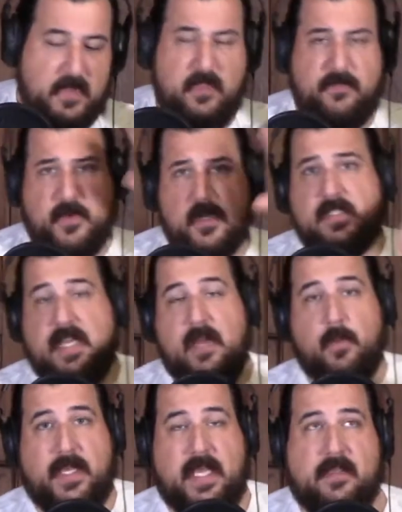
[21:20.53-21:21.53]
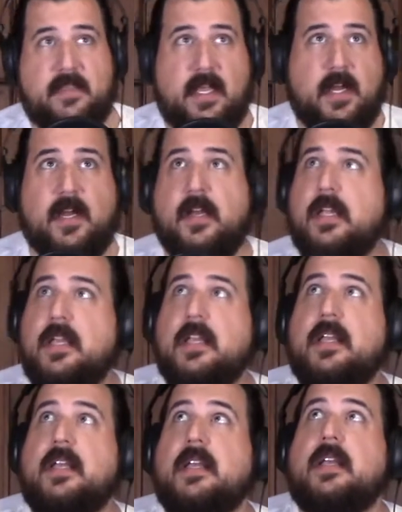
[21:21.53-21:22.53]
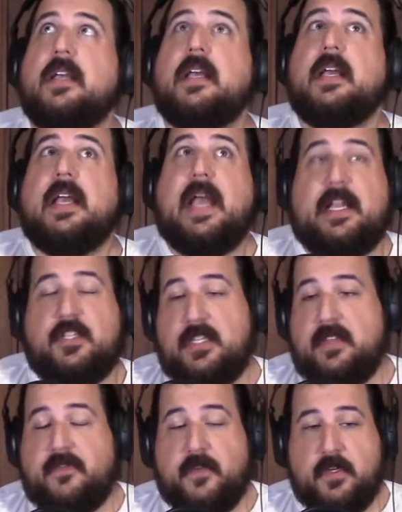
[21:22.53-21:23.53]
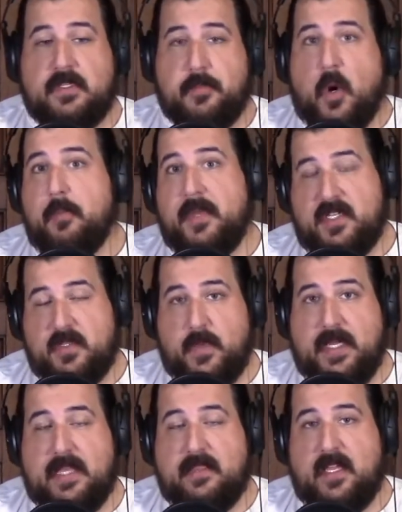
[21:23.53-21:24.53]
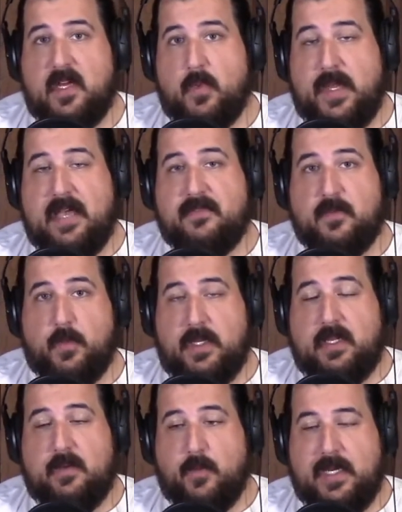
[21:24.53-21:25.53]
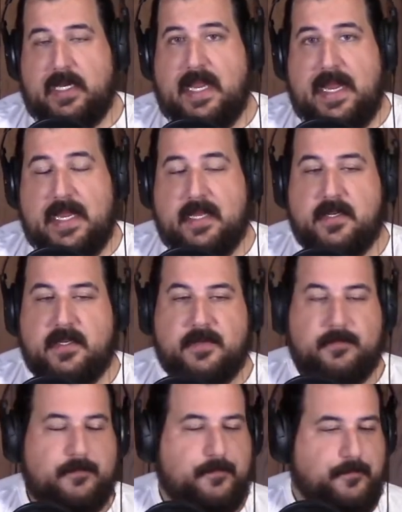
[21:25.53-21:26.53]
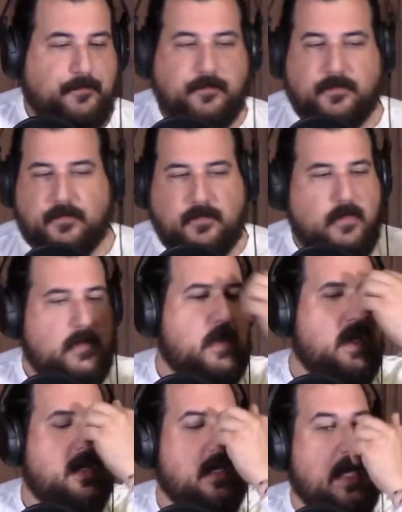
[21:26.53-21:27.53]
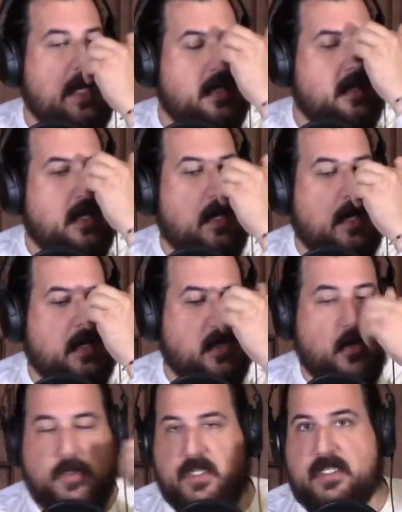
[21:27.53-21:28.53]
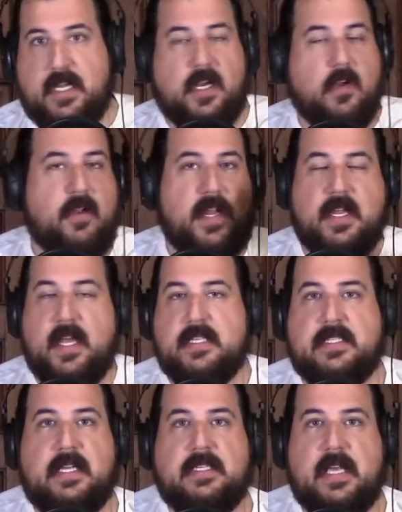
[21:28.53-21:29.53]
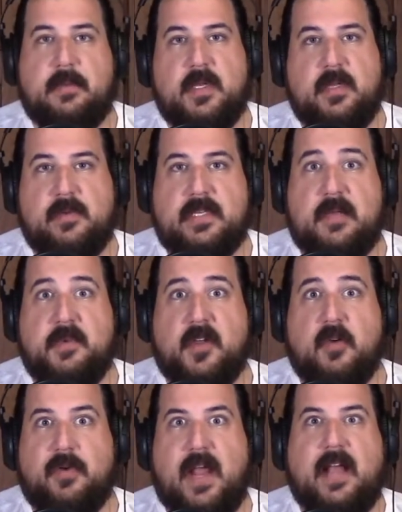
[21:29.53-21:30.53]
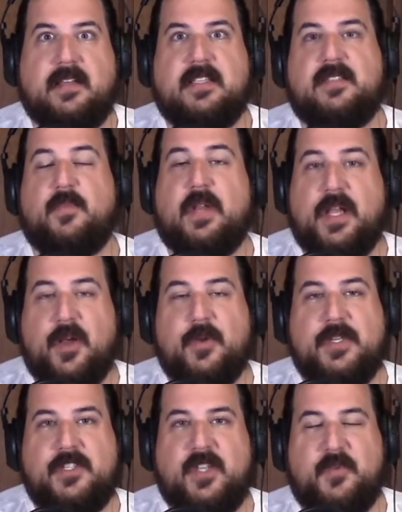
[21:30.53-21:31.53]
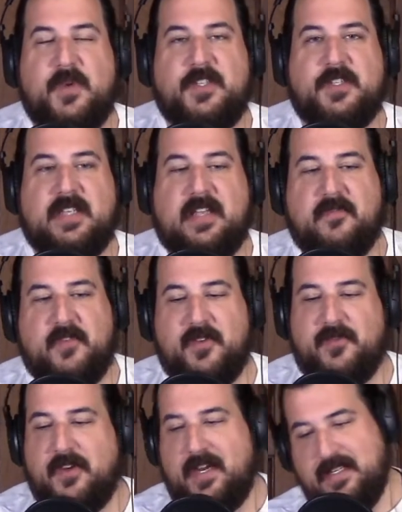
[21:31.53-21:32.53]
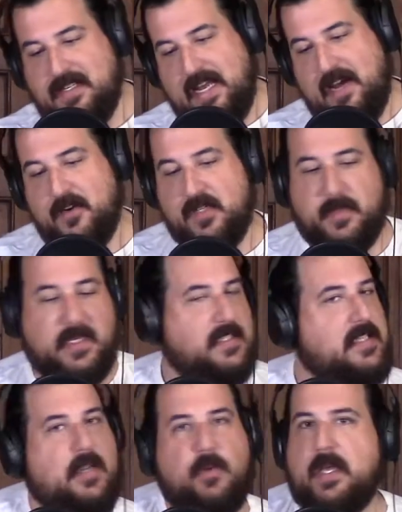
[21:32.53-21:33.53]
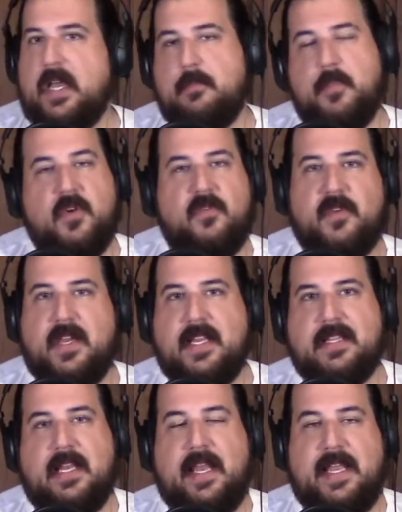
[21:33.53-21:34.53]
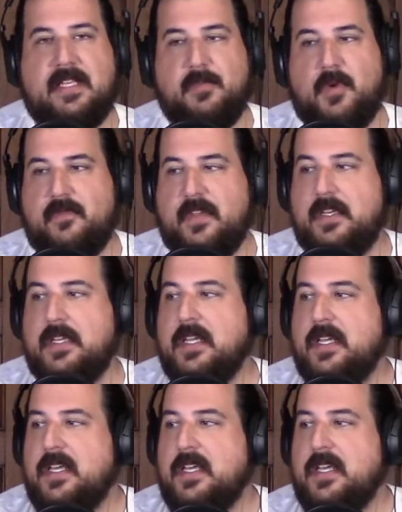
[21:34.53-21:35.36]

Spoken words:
The first night we get there, actually the first moments we get there, we land, and coach is like, all right, guys, like time to go practice. And we're like, holy shit, we just like flew for 18 hours, but he's like, we got to move. We got to get the legs moving.